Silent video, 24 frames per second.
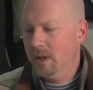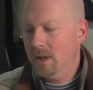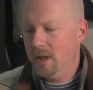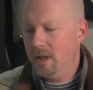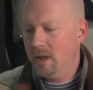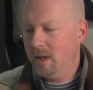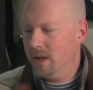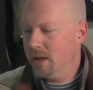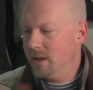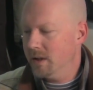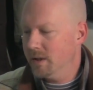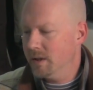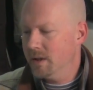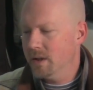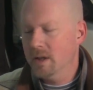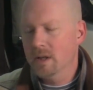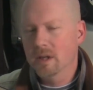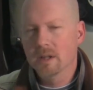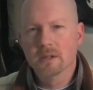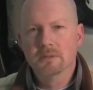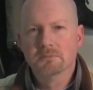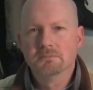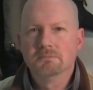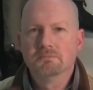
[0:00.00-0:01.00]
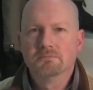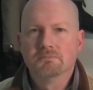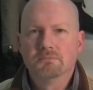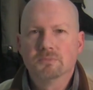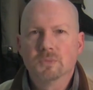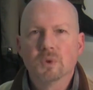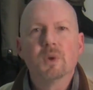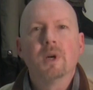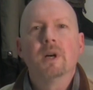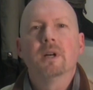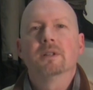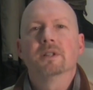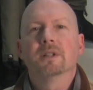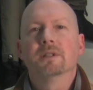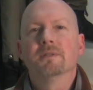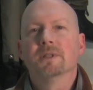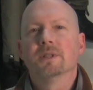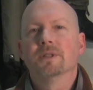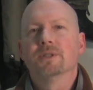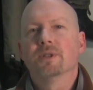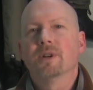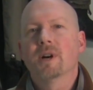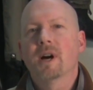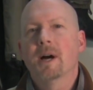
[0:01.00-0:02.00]
and go out and give it
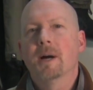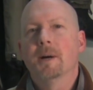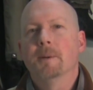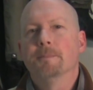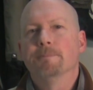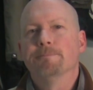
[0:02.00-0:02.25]
a try.